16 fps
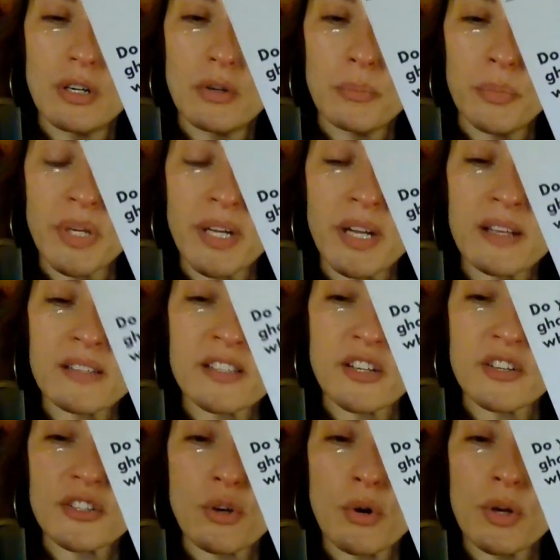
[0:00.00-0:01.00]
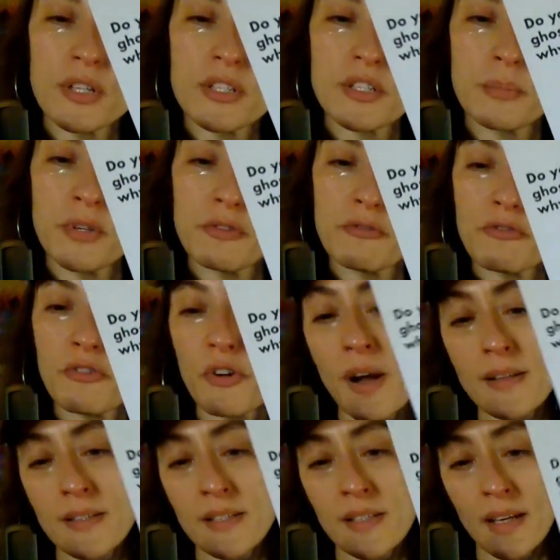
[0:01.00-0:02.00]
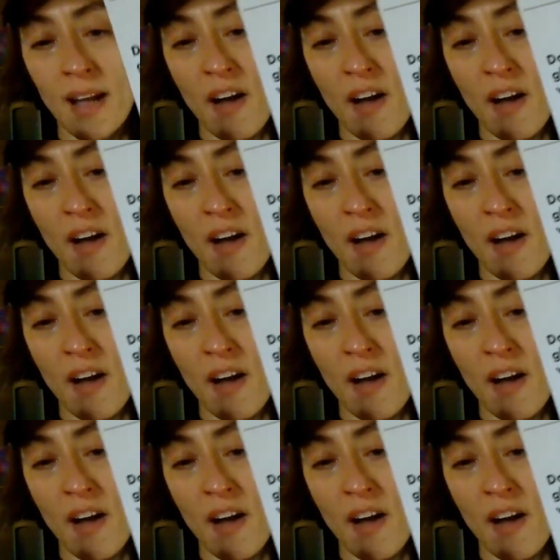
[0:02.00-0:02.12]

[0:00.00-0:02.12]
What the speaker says: Because there's going to be forensic